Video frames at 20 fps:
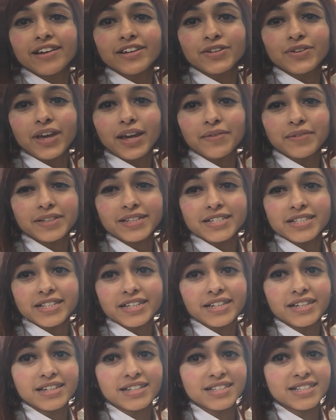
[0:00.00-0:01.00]
You can't really
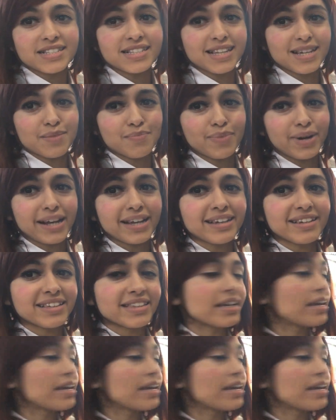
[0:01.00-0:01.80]
see it because it's like bright in